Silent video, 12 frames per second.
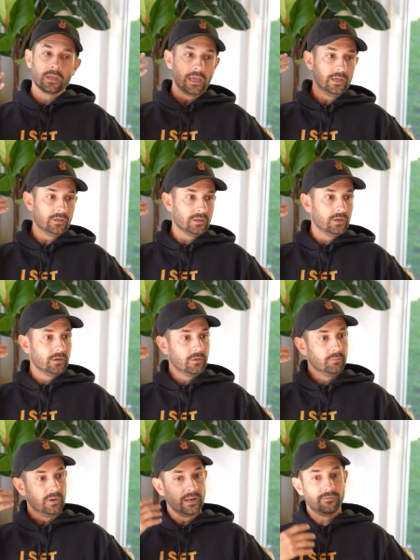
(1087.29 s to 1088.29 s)
okay,
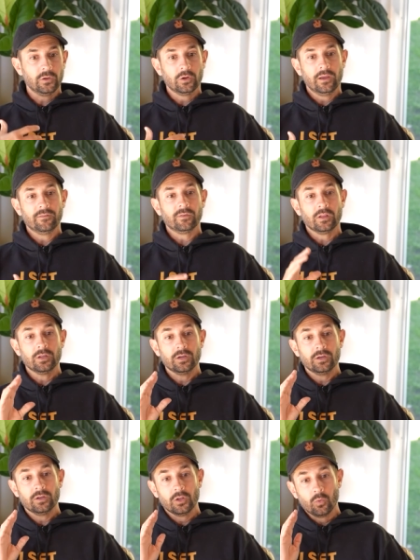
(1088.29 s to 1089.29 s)
but if you if
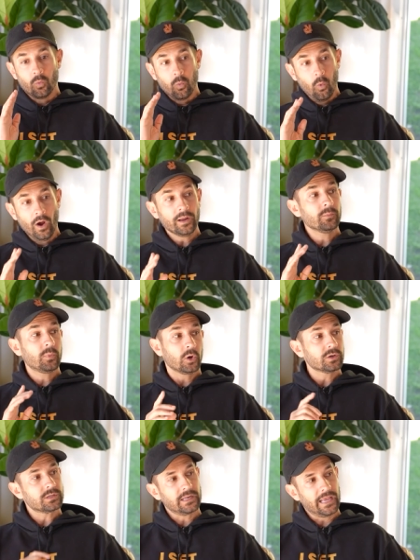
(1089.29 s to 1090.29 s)
one
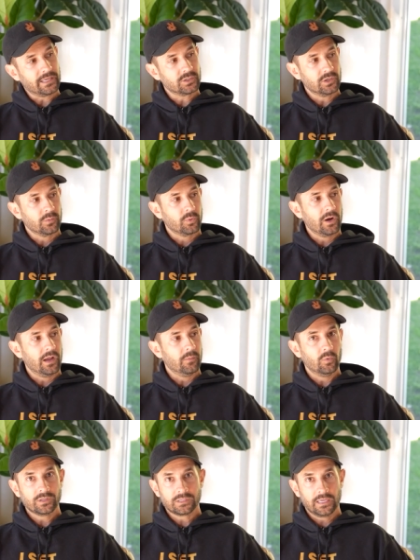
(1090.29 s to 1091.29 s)
person asks you to
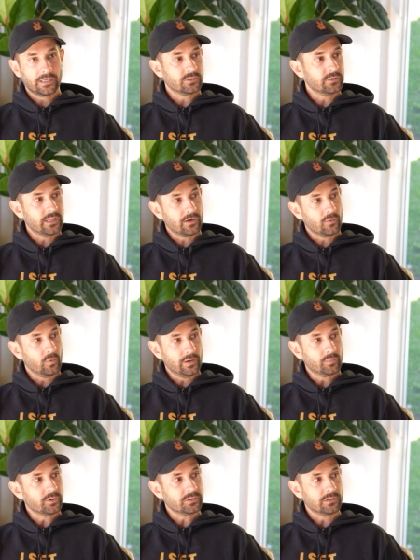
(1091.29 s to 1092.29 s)
prom, what's the answer to that
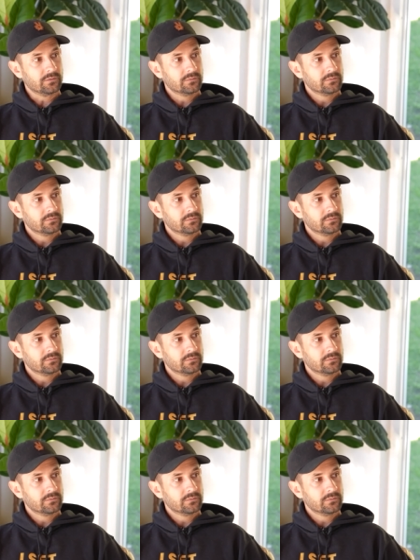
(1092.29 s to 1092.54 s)
one person?